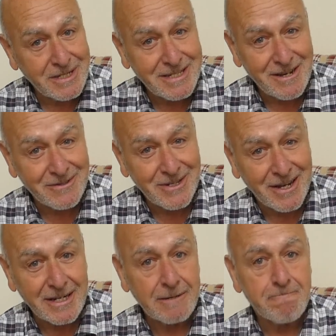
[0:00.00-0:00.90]
sounds
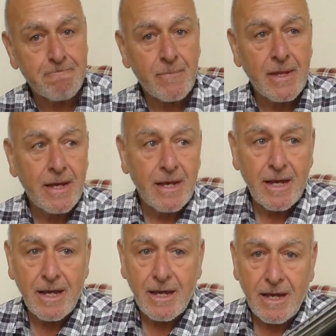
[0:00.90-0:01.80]
like.
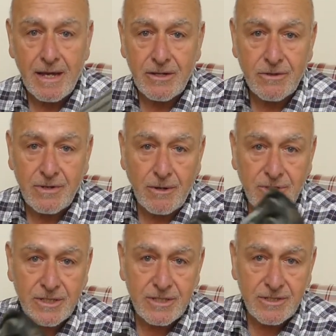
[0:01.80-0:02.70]
You'll
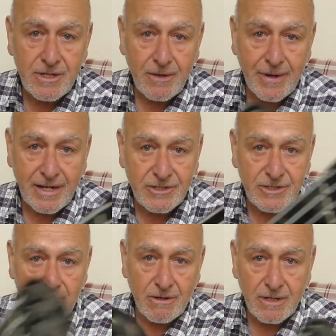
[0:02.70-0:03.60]
notice there's no
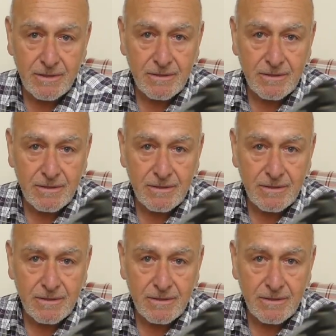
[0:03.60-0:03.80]
headstock,